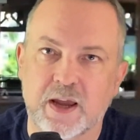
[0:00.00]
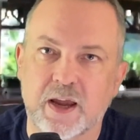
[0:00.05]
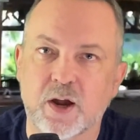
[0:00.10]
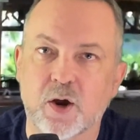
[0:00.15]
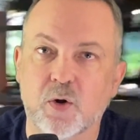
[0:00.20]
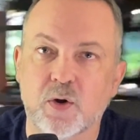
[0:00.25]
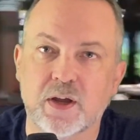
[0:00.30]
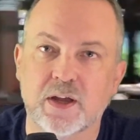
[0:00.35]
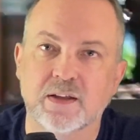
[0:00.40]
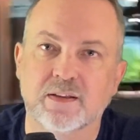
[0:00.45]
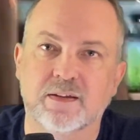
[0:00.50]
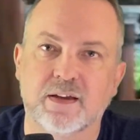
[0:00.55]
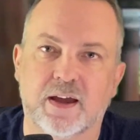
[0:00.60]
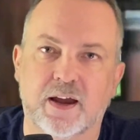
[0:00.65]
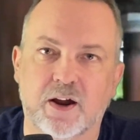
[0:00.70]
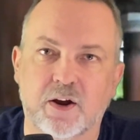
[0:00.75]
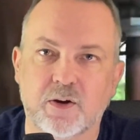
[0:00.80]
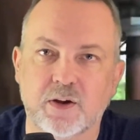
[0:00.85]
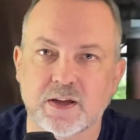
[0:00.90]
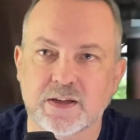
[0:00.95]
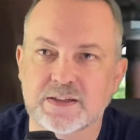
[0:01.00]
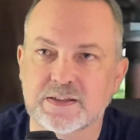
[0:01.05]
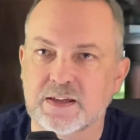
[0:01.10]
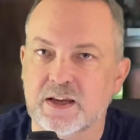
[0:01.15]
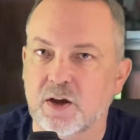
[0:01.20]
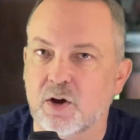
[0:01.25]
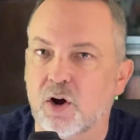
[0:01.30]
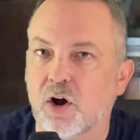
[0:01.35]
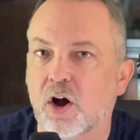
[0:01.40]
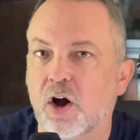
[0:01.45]
area to area,
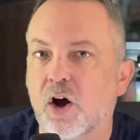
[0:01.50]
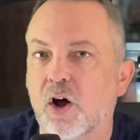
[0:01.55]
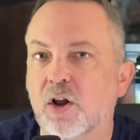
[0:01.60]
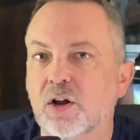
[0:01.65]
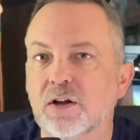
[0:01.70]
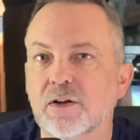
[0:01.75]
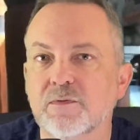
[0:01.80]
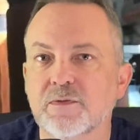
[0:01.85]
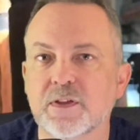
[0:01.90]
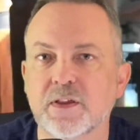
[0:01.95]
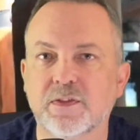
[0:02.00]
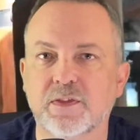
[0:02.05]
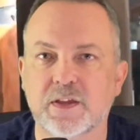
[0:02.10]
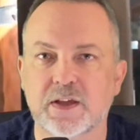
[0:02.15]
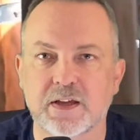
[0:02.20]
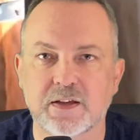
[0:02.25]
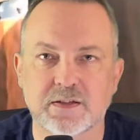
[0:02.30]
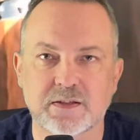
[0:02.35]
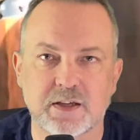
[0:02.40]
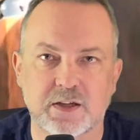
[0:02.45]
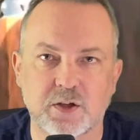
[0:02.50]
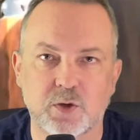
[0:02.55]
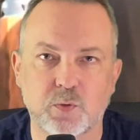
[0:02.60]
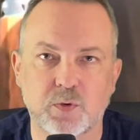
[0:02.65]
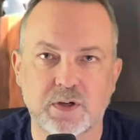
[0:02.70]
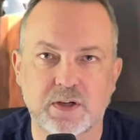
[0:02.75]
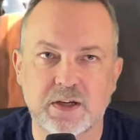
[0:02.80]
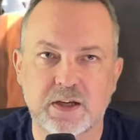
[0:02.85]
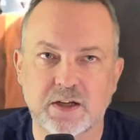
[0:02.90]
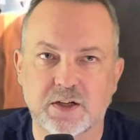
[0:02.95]
seeing all of the things that you
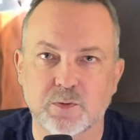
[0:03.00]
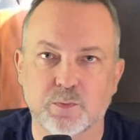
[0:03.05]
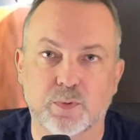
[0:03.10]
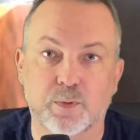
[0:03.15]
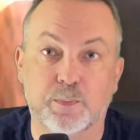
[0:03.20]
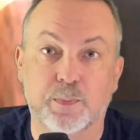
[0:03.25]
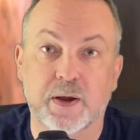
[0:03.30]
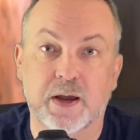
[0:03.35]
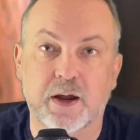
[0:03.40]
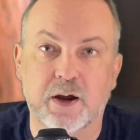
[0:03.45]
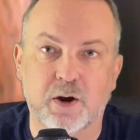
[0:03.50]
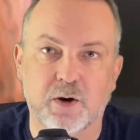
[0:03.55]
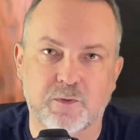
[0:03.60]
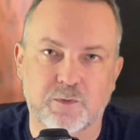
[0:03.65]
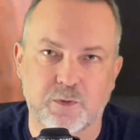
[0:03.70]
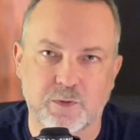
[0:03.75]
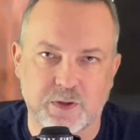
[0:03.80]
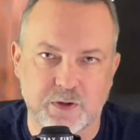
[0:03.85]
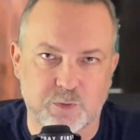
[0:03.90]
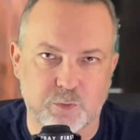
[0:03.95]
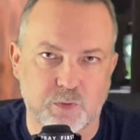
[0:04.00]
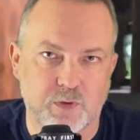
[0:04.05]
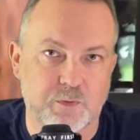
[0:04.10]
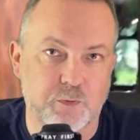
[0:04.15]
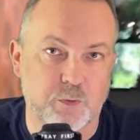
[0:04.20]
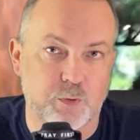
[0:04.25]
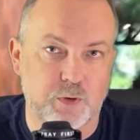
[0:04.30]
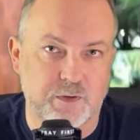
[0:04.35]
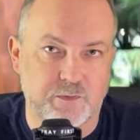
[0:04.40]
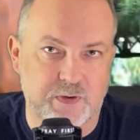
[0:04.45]
would need to prepare for this
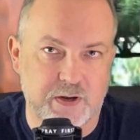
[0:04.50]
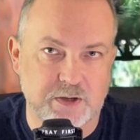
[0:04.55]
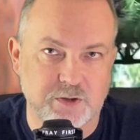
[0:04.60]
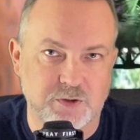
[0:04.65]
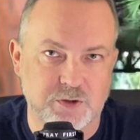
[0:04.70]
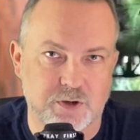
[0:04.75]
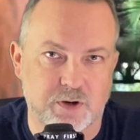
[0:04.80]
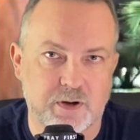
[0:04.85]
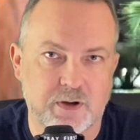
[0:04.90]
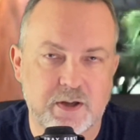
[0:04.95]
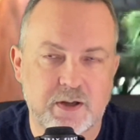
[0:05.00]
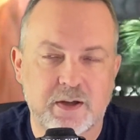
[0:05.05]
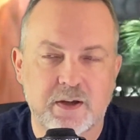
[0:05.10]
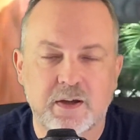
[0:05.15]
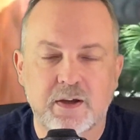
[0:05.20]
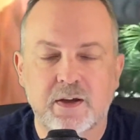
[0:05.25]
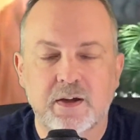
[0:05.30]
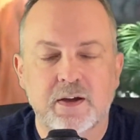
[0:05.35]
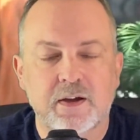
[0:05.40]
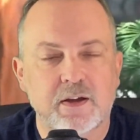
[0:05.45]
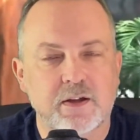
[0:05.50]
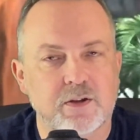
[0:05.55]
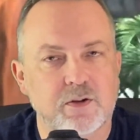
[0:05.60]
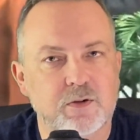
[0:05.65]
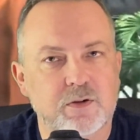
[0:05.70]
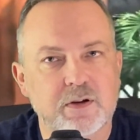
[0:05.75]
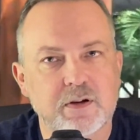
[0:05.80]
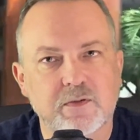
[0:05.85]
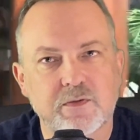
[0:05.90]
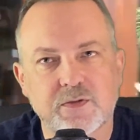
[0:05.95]
river adventure. You
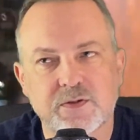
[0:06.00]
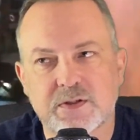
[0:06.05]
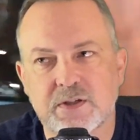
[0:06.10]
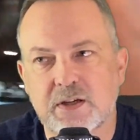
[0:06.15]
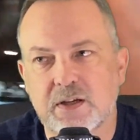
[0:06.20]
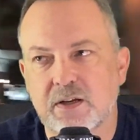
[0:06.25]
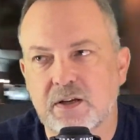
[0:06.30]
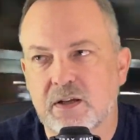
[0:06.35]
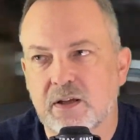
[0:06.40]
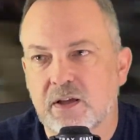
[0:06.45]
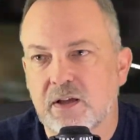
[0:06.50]
could have seen